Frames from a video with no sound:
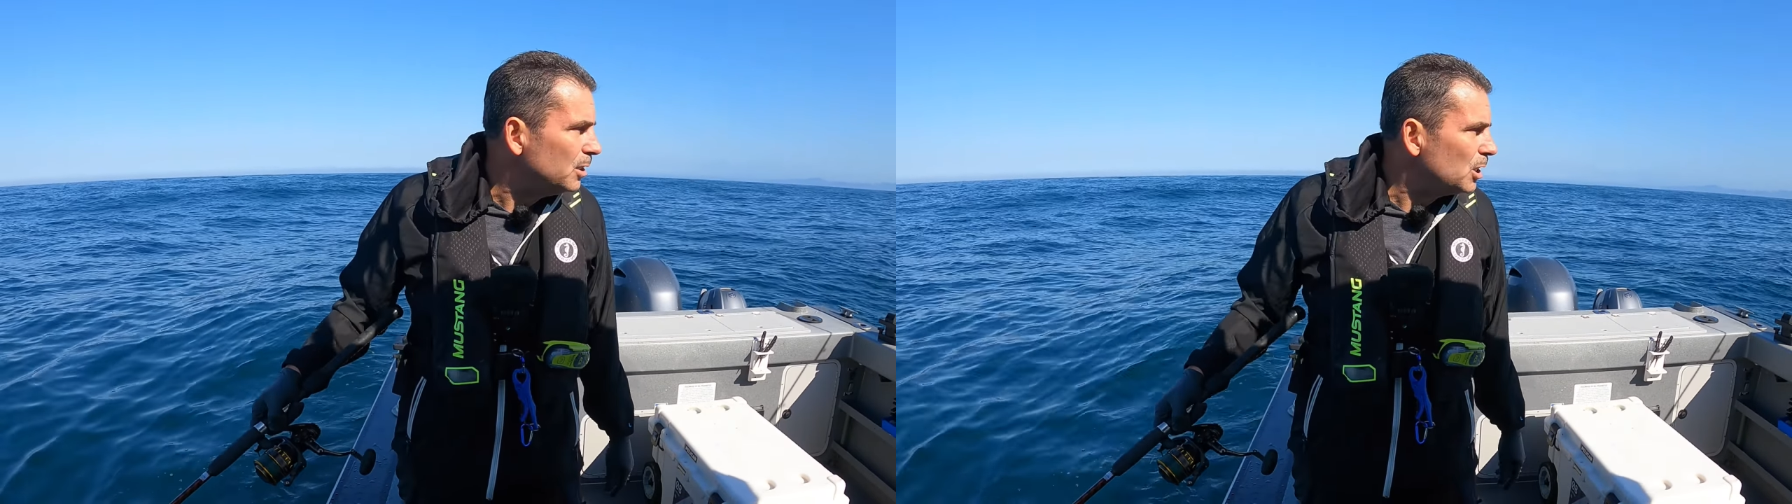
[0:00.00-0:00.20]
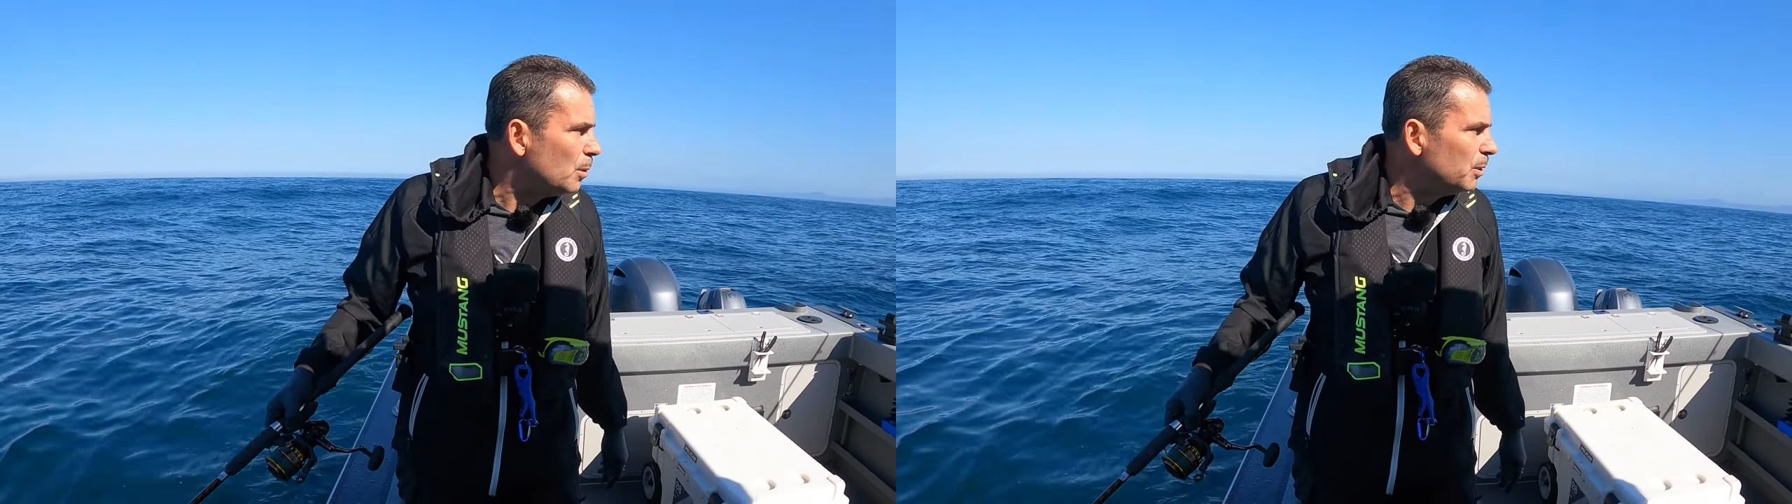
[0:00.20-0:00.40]

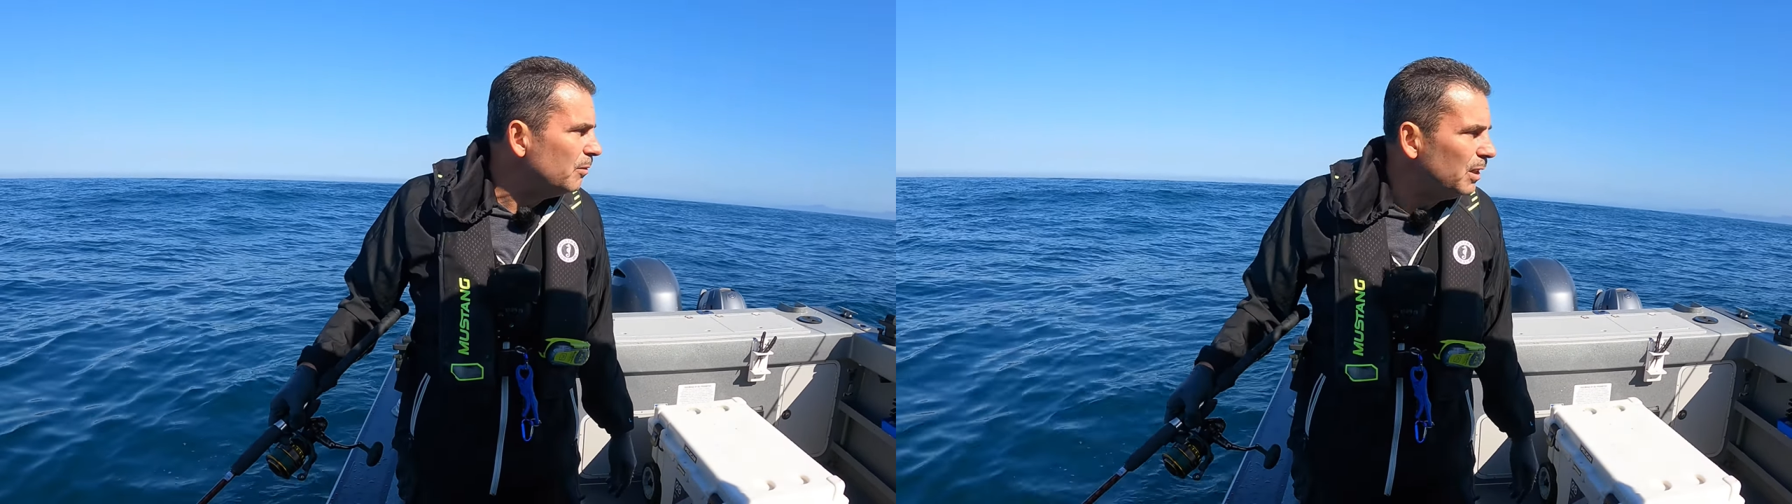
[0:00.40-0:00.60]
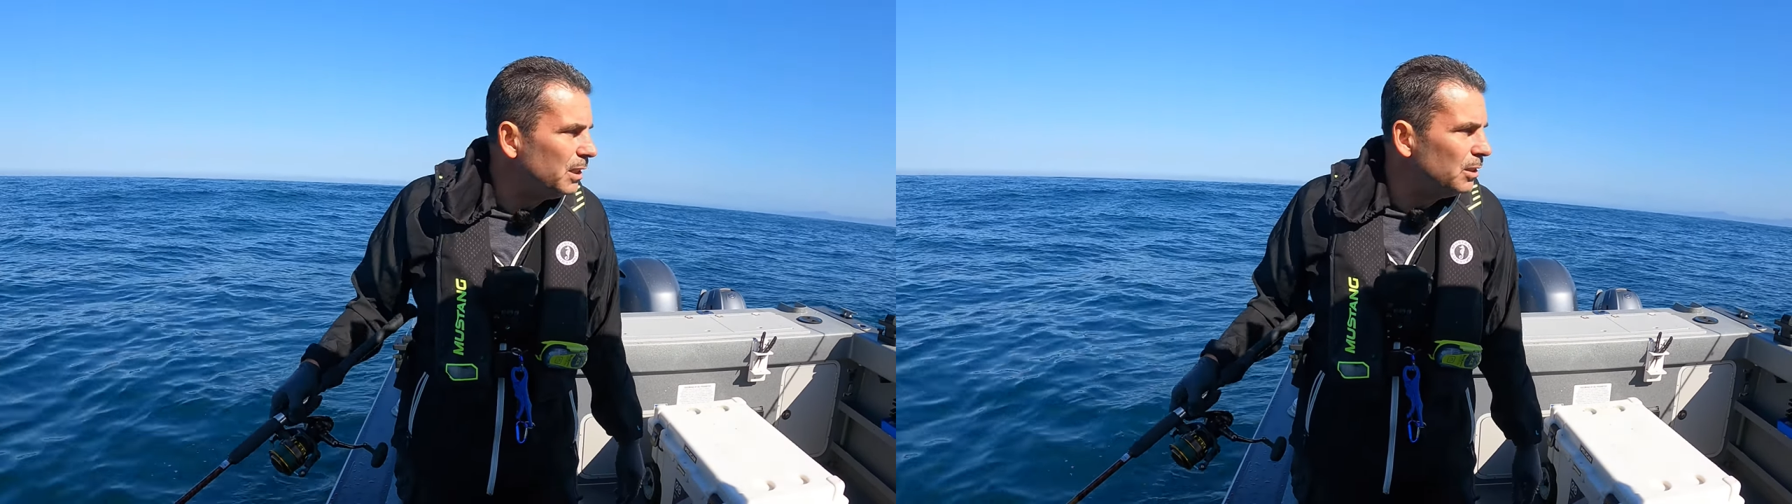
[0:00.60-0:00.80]
on top
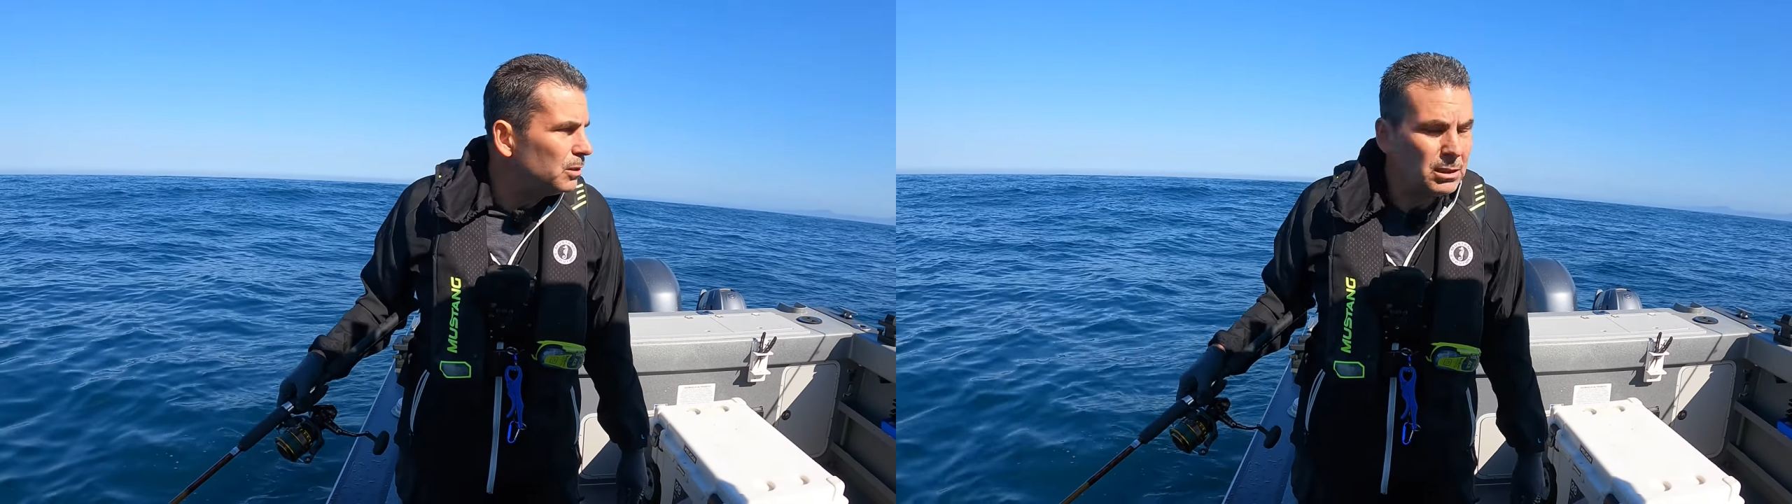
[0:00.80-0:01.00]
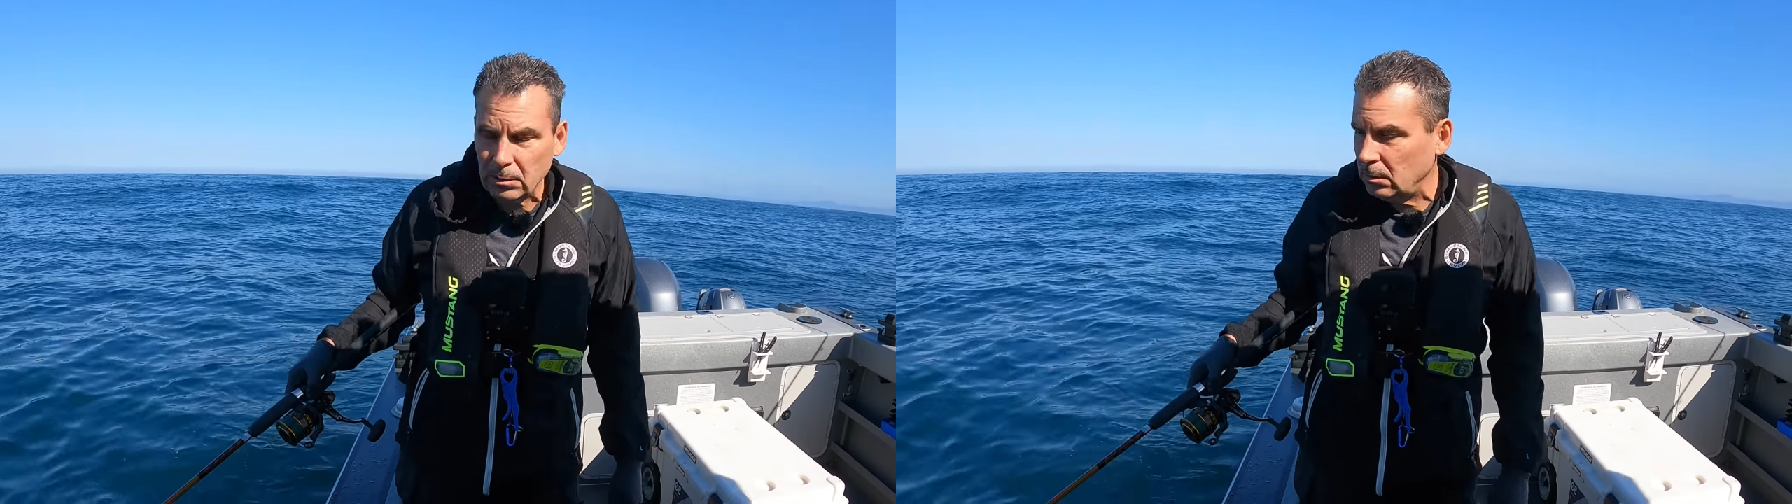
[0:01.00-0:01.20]
of the
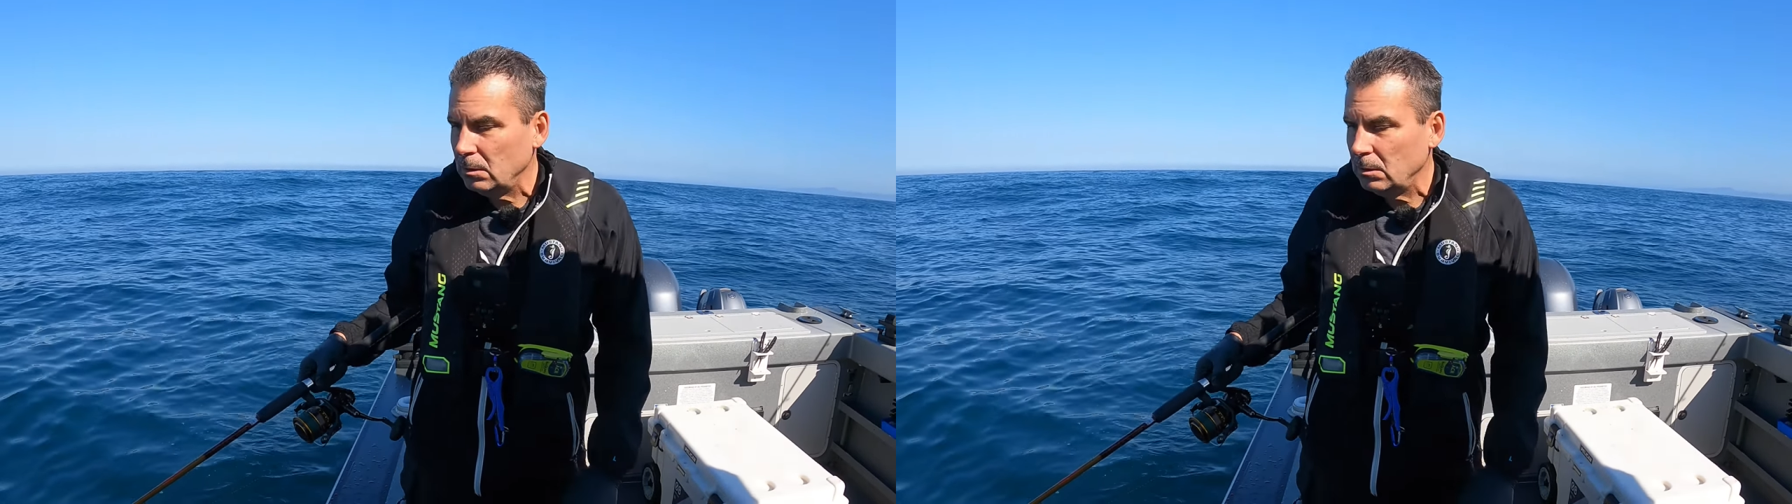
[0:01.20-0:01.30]
videos.